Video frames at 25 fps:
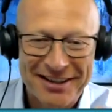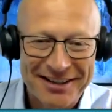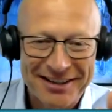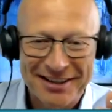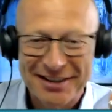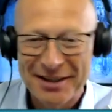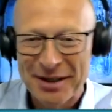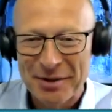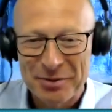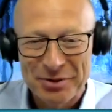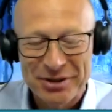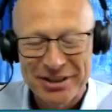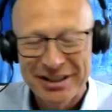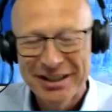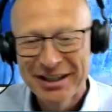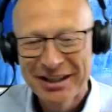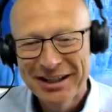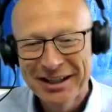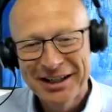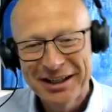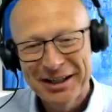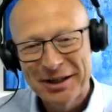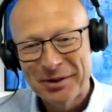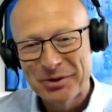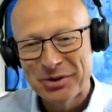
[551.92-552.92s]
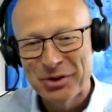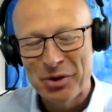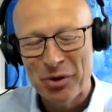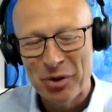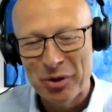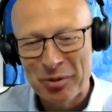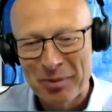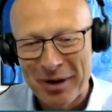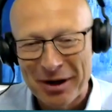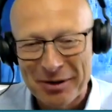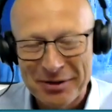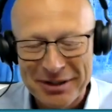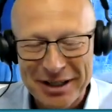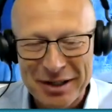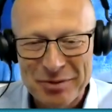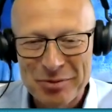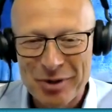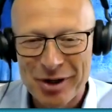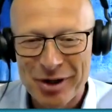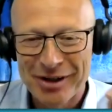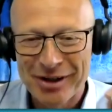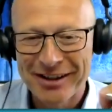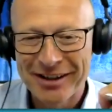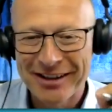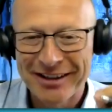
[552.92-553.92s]
and then he was talking about
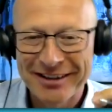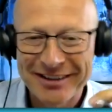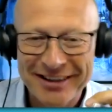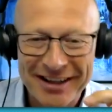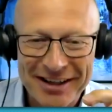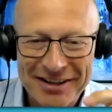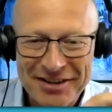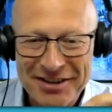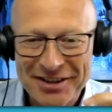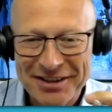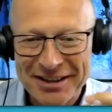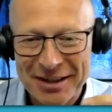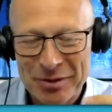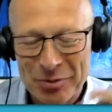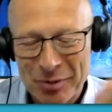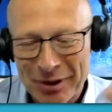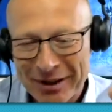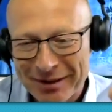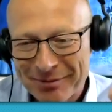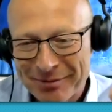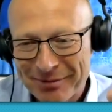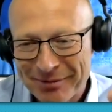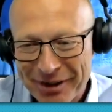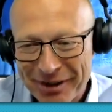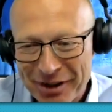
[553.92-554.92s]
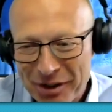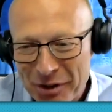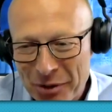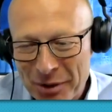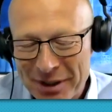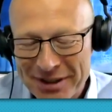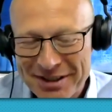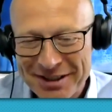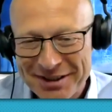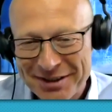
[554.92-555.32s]
Denmark, and she said, "Well, the U.S.